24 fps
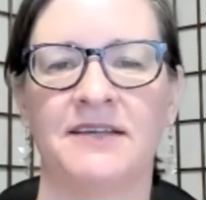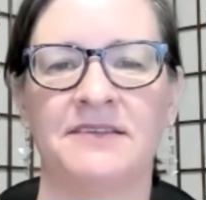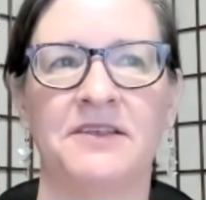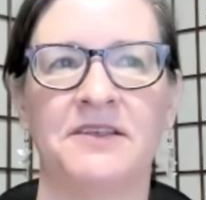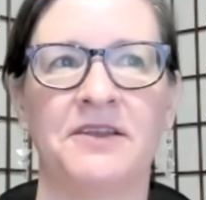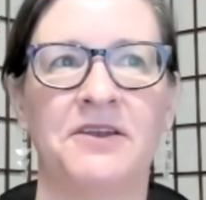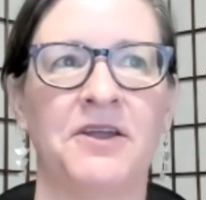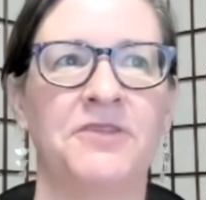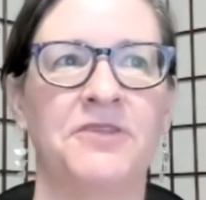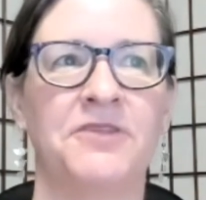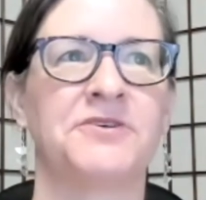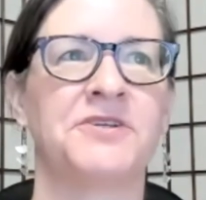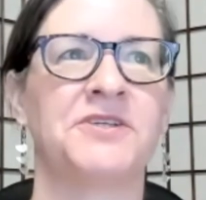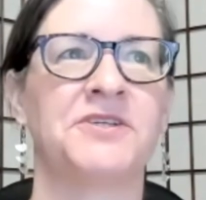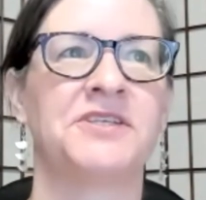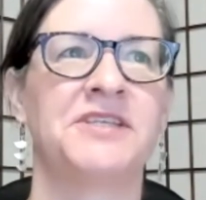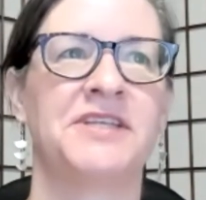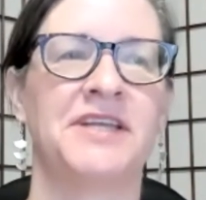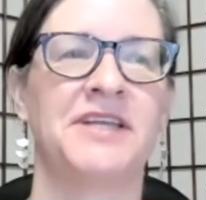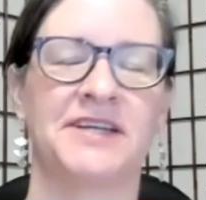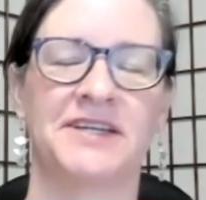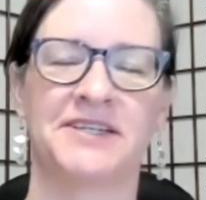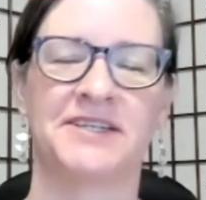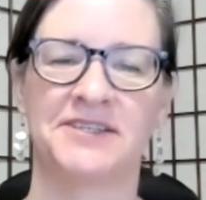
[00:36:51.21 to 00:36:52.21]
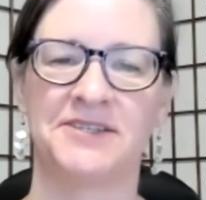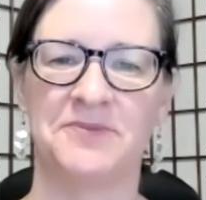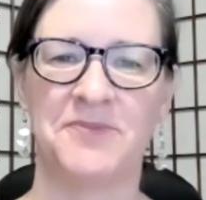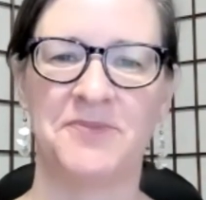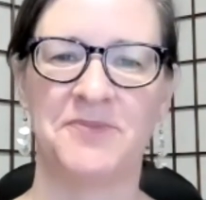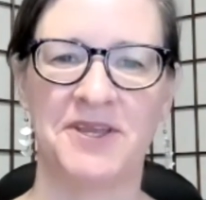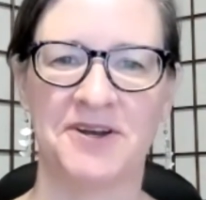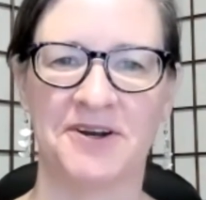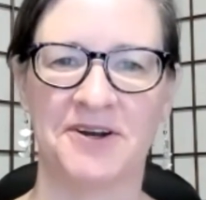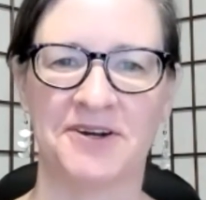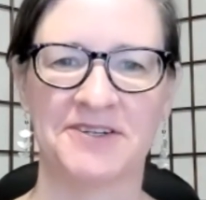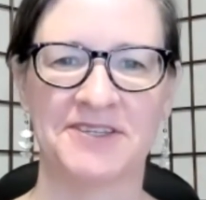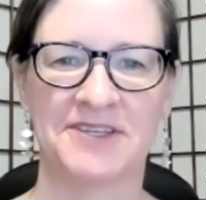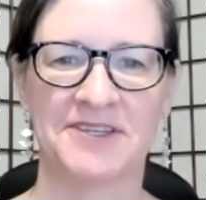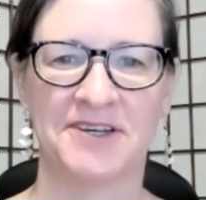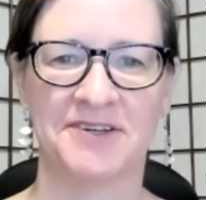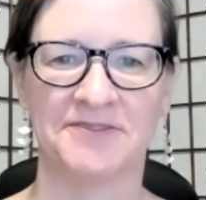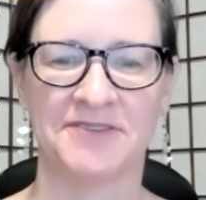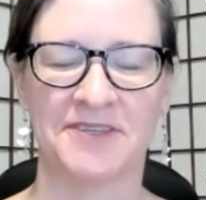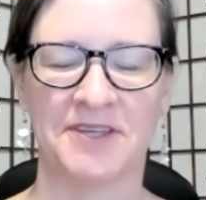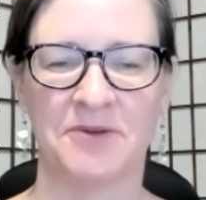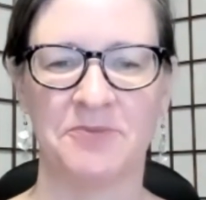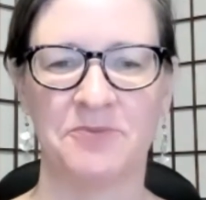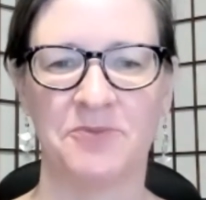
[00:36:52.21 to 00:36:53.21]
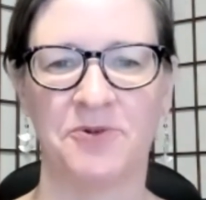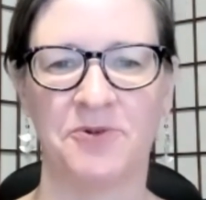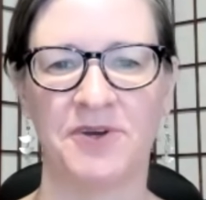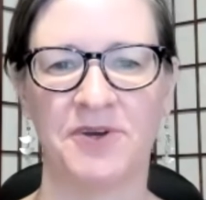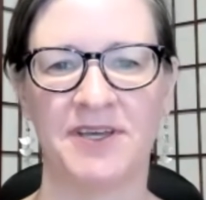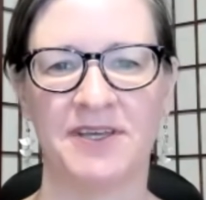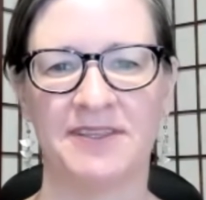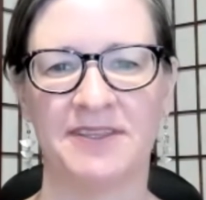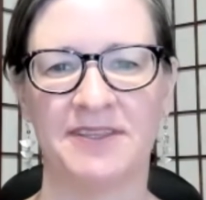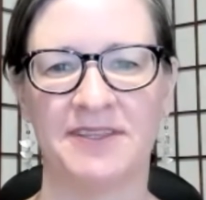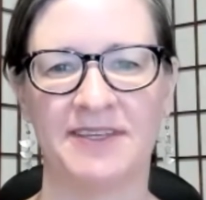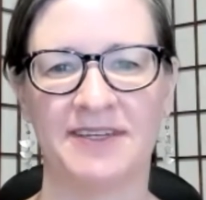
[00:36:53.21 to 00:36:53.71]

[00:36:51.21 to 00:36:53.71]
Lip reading: another stick to beat ourselves up with.